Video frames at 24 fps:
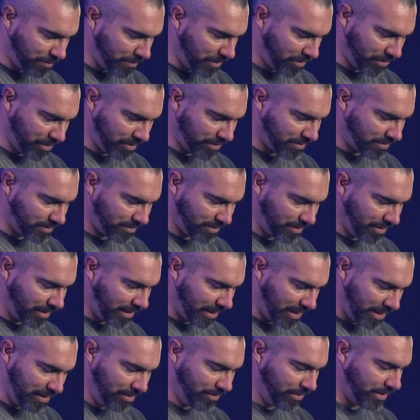there is
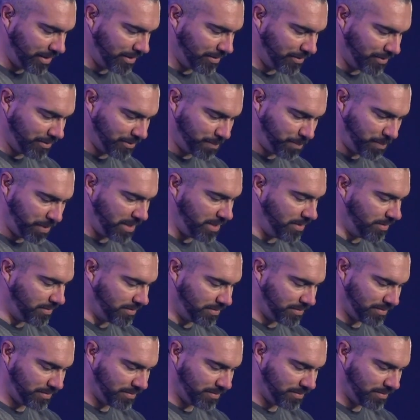healing, there is peace.